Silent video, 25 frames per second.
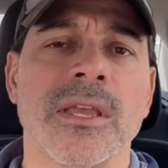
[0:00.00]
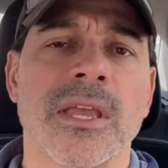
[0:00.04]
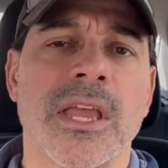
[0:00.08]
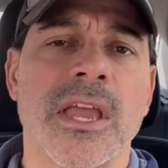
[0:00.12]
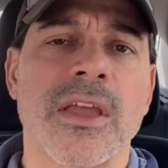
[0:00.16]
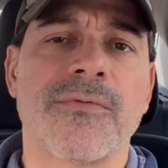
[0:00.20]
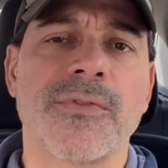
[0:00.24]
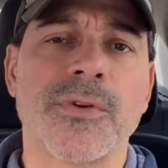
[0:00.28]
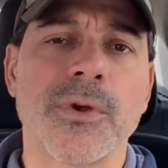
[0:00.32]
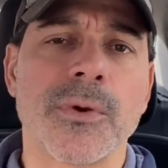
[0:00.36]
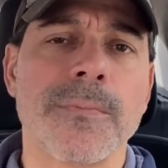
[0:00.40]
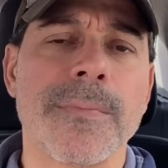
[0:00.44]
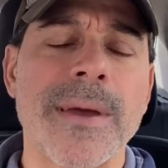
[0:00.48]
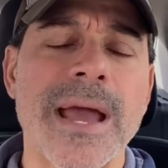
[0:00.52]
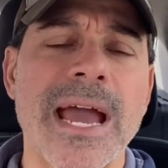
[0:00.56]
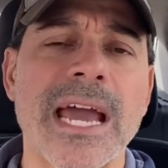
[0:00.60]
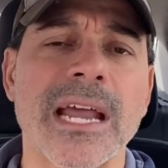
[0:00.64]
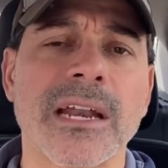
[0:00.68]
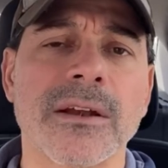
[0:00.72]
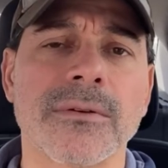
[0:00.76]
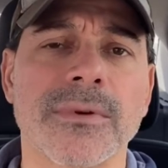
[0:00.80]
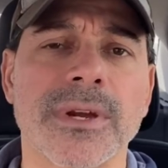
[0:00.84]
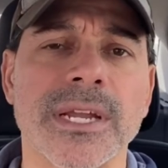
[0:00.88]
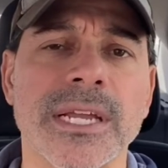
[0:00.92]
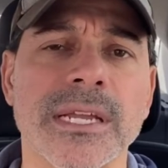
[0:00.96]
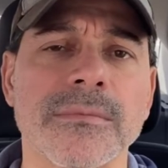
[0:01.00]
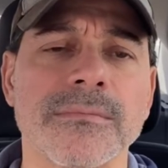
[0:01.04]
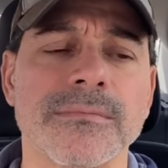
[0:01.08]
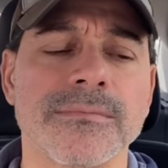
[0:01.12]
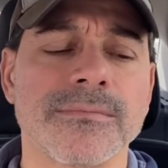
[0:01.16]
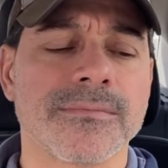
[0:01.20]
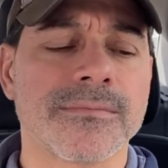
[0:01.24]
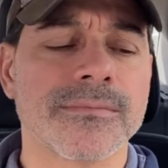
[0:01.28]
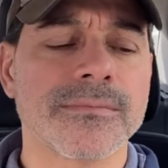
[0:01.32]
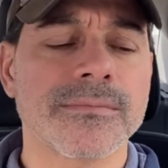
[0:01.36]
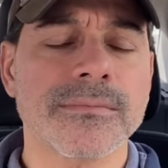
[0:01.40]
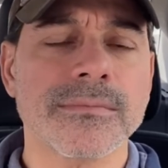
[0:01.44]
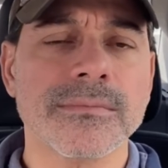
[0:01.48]
If your battery
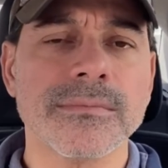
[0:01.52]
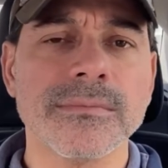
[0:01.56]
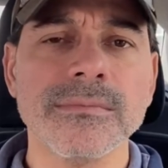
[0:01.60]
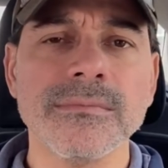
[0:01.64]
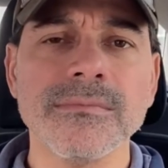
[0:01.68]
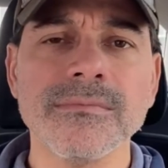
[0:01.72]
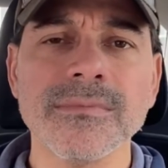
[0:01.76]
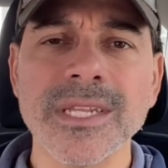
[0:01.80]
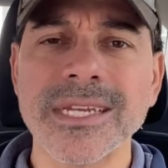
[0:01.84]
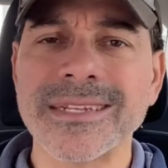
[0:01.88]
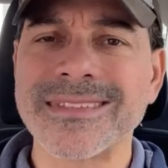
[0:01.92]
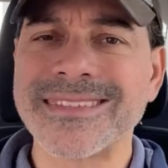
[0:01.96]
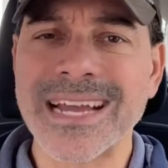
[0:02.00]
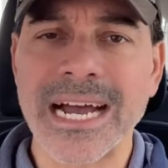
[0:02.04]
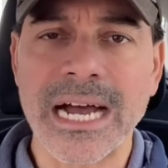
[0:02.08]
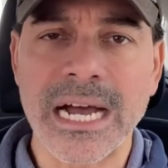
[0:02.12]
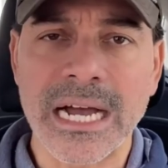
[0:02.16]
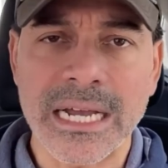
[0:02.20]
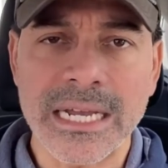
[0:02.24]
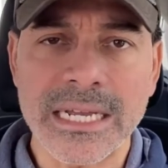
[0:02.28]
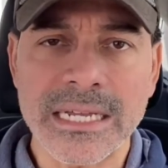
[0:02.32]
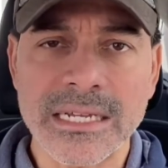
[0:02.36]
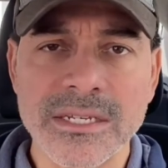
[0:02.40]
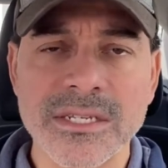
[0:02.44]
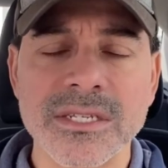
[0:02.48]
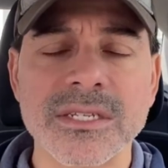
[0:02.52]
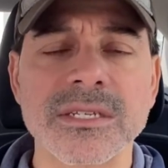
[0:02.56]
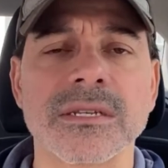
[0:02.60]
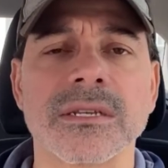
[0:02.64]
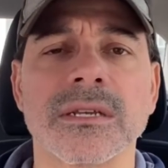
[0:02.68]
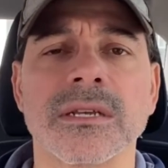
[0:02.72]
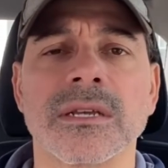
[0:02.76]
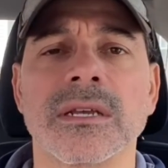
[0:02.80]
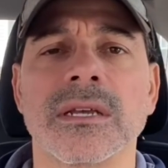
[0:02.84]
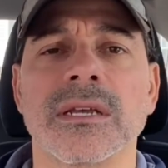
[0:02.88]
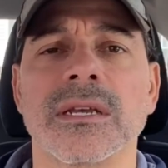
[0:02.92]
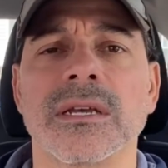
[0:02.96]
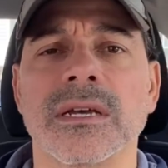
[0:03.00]
dies
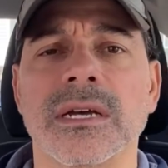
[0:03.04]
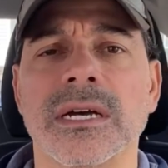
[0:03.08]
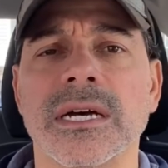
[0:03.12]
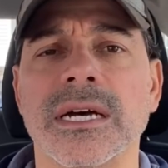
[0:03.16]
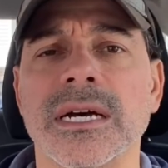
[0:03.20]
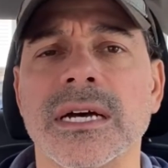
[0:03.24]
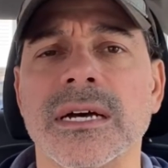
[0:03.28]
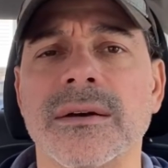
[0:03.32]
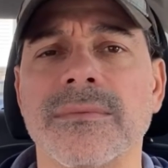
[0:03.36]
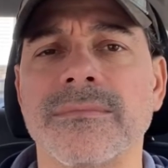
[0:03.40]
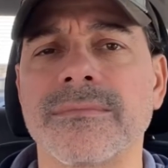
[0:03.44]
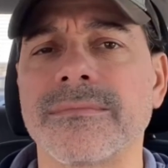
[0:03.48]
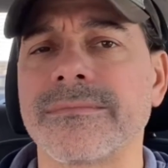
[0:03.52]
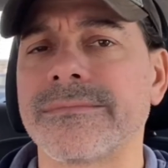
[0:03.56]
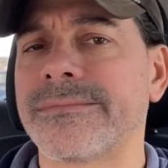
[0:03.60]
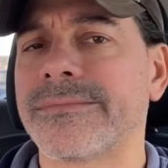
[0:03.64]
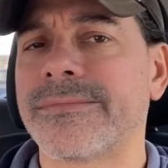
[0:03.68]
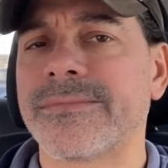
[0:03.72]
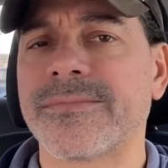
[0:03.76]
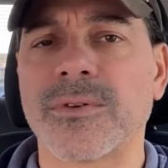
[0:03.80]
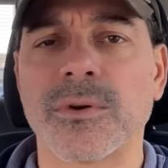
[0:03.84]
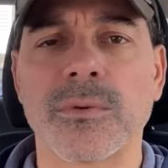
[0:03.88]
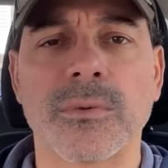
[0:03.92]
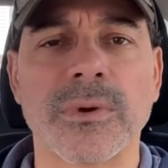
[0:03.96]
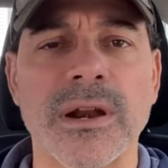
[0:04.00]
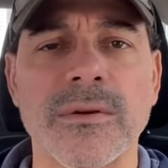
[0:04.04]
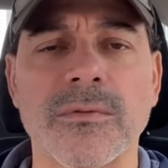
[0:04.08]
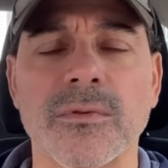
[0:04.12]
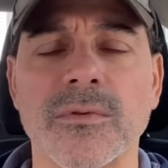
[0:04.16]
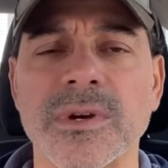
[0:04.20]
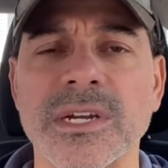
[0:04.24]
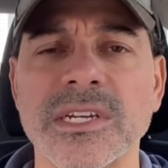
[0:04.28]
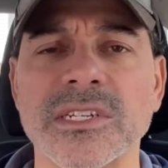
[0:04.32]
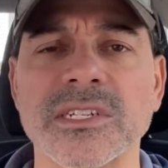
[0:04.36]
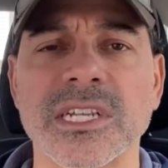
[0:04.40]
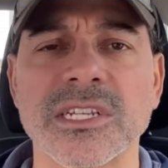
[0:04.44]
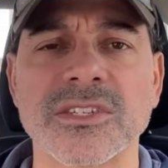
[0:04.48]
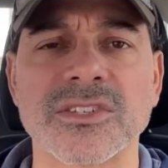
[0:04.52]
for whatever
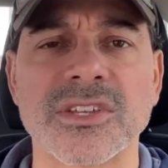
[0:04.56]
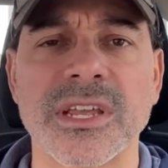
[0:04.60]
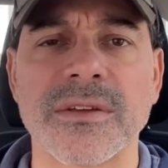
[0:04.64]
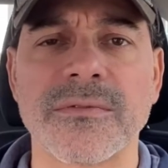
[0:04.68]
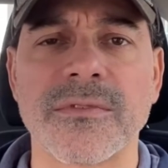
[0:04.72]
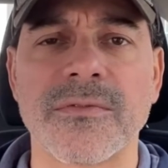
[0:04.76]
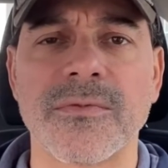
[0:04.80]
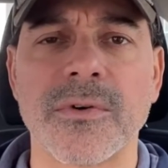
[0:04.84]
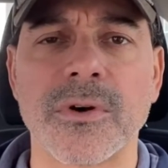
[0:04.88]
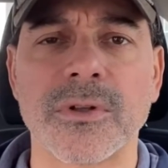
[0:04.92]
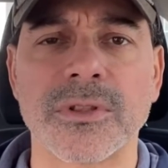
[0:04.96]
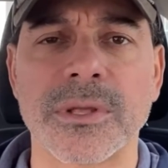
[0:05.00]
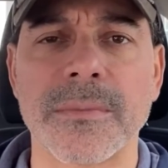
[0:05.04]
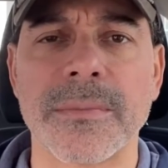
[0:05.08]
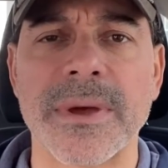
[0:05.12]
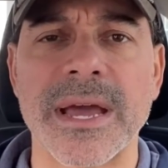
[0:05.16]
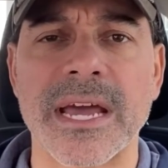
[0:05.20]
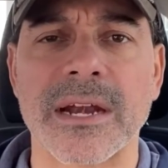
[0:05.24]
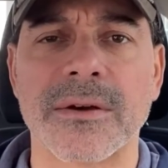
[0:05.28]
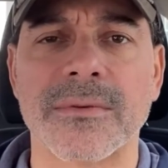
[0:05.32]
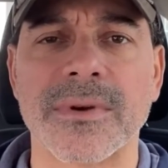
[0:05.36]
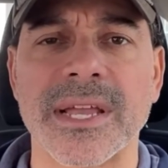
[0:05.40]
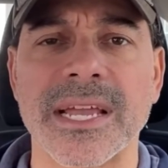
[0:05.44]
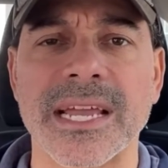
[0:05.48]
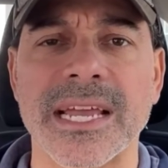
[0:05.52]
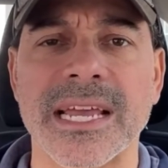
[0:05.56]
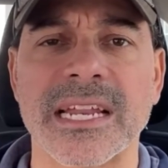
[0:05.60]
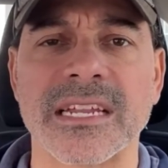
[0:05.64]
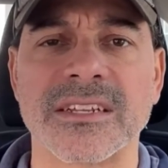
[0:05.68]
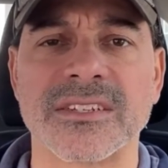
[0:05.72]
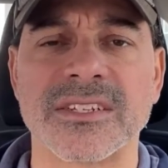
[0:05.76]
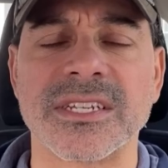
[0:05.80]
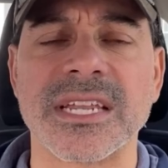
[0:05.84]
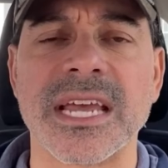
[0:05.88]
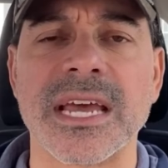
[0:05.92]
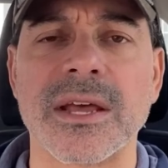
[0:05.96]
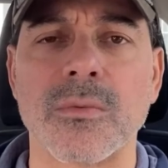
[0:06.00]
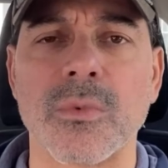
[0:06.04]
reason, let's say you have a faulty battery and
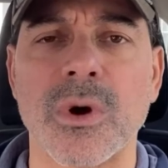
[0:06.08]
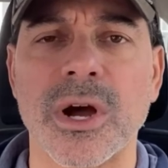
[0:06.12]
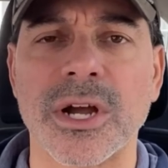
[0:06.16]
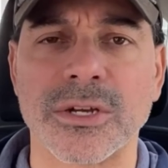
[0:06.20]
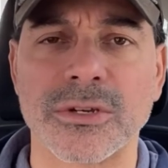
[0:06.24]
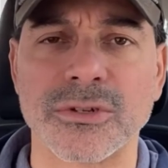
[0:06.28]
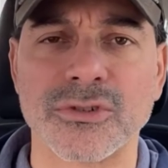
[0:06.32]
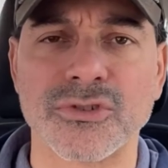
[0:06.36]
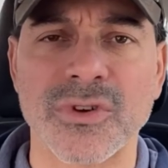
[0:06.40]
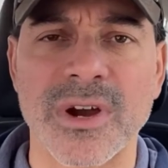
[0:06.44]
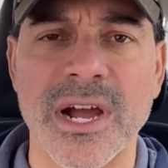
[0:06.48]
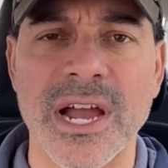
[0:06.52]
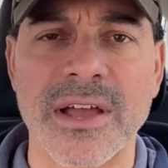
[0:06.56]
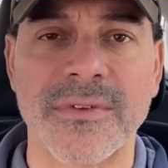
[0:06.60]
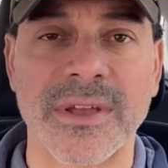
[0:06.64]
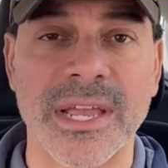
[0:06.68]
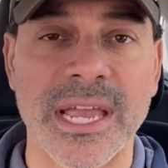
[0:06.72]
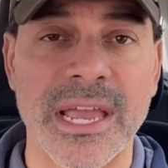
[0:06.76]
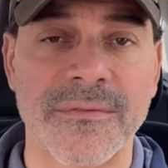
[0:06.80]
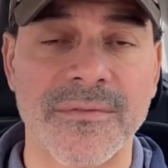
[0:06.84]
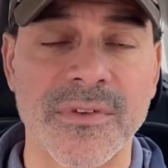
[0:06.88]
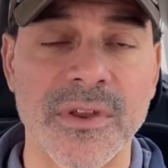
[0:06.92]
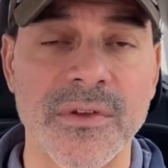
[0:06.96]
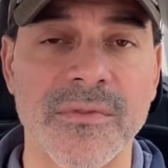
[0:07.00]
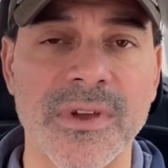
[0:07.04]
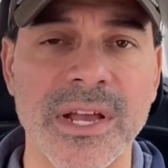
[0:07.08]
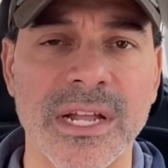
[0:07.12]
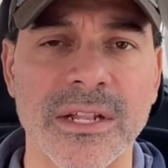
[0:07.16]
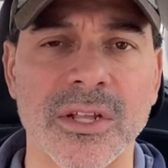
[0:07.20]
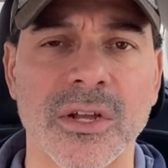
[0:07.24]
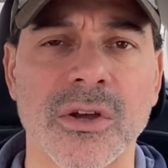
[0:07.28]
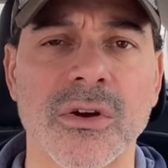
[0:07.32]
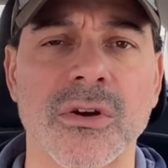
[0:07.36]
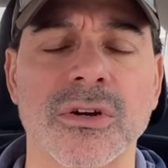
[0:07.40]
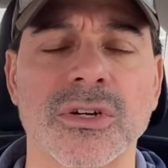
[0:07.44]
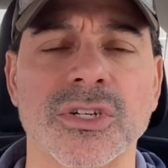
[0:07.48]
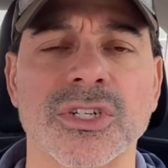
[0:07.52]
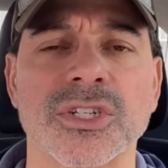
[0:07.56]
it's dead while you're driving after you've got the
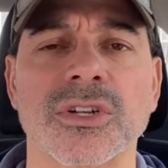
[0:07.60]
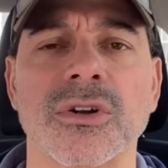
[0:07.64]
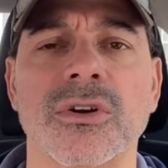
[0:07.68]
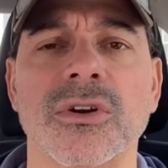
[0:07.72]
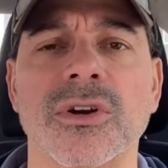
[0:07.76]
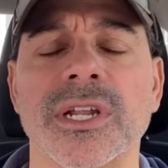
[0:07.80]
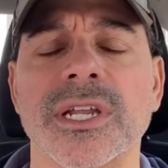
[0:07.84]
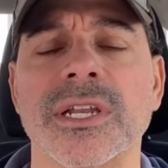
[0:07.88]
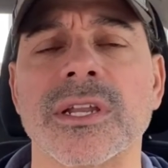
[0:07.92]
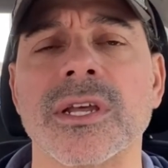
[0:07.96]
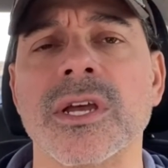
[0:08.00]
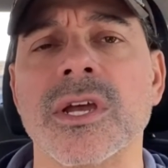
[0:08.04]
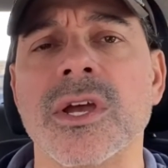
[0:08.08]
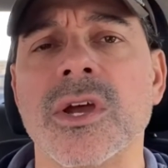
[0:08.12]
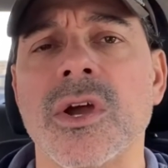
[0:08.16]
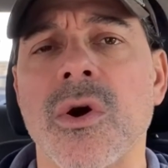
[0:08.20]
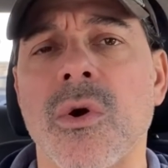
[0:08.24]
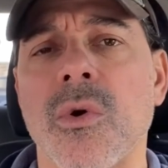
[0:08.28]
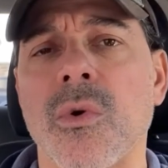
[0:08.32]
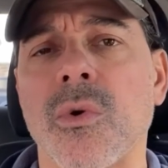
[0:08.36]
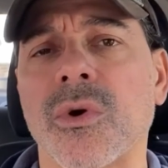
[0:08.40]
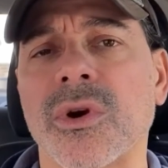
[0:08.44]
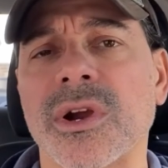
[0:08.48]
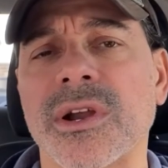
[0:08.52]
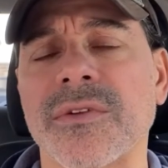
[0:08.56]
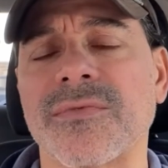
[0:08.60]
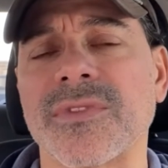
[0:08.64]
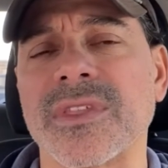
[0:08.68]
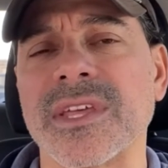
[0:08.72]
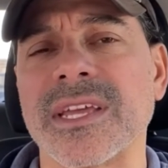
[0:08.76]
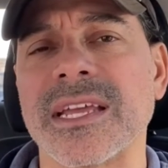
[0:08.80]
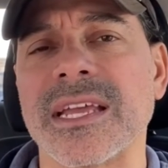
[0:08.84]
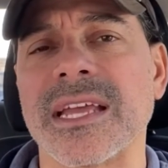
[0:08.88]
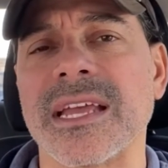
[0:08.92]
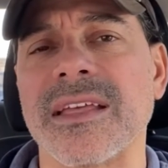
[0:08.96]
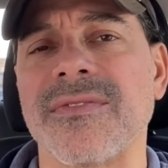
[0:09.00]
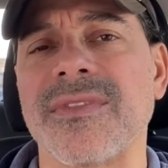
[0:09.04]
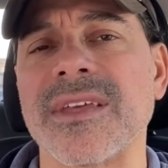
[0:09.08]
car started, or if
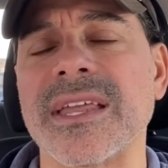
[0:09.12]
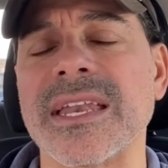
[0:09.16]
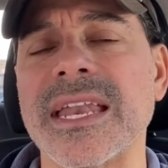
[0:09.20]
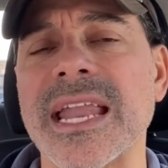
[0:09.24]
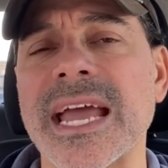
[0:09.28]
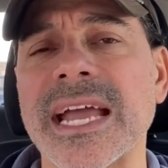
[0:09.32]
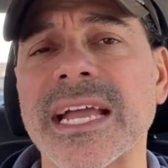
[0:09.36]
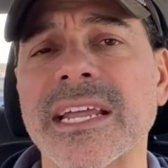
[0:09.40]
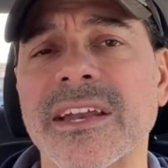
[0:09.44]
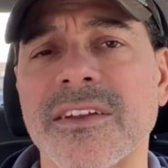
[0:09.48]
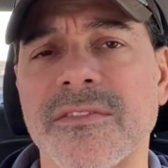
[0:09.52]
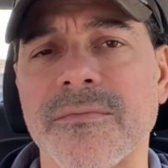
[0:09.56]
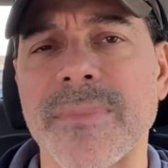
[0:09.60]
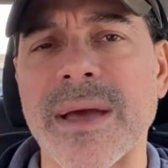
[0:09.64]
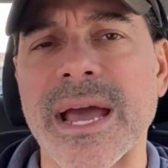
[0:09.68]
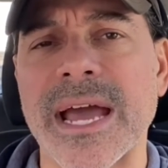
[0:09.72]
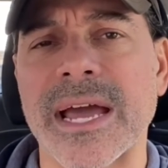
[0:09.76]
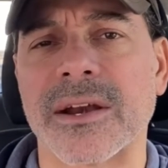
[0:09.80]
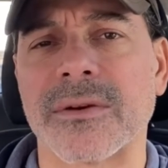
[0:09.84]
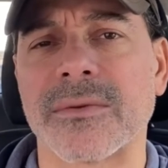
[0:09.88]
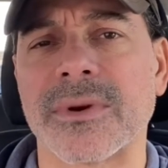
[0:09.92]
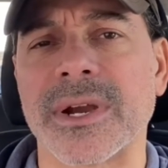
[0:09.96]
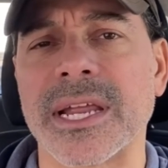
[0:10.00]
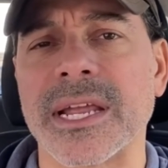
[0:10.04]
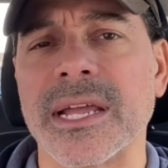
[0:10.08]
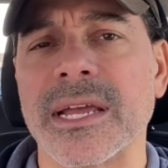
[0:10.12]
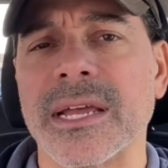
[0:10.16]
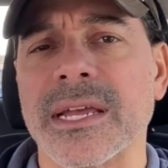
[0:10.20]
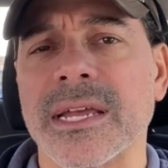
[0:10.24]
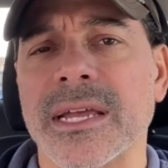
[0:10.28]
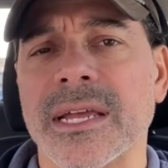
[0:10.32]
the negative battery